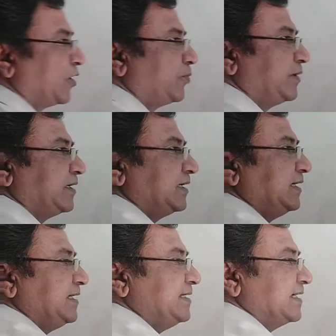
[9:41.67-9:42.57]

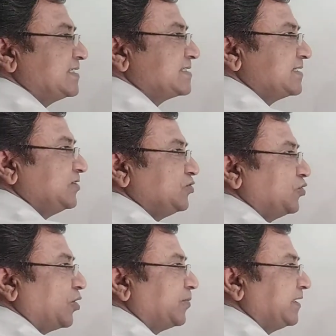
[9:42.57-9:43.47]
Optically denser
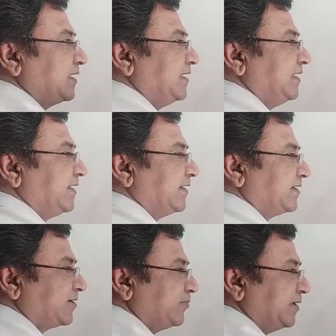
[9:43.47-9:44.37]
to optically
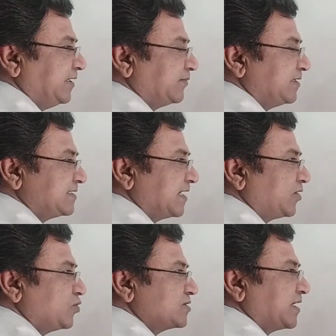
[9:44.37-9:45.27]
rarer medium. These
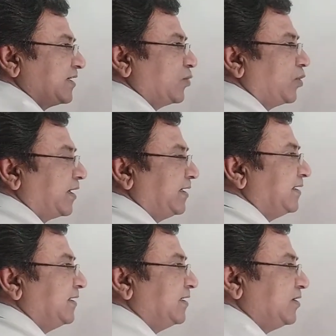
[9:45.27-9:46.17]
arrows are
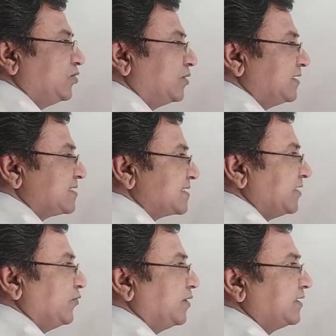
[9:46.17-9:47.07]
required to
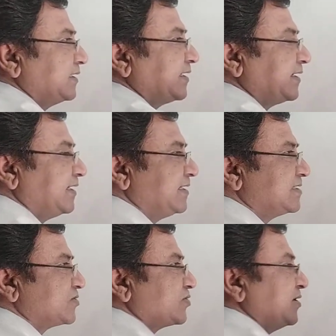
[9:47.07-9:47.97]
understand where the ray
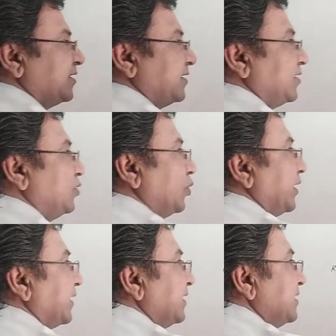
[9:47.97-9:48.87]
is
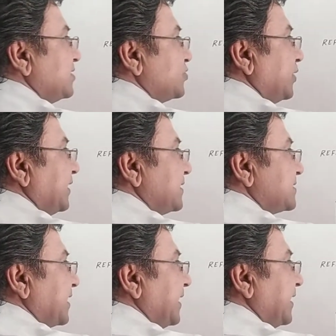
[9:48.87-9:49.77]
going. So it
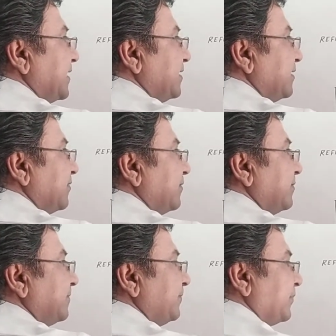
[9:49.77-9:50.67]
is air
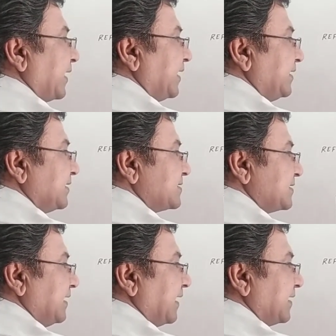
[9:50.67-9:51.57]
and it is
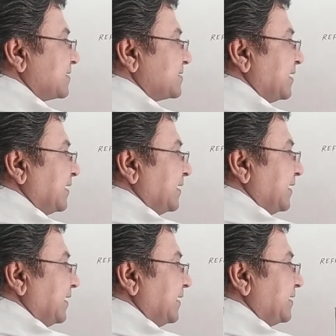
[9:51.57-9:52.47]
glass.
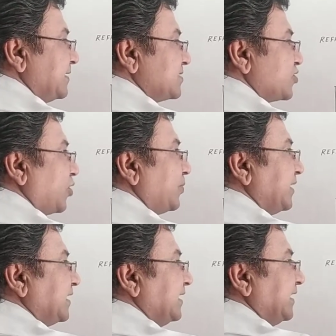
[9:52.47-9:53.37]
Air is
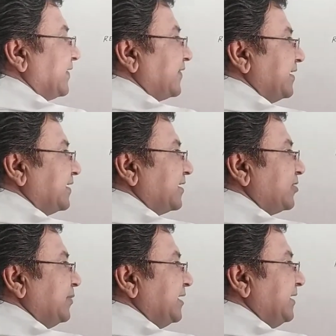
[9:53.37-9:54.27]
optically
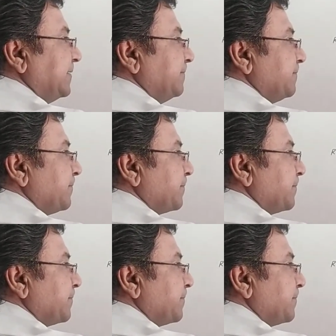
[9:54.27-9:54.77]
rarer medium.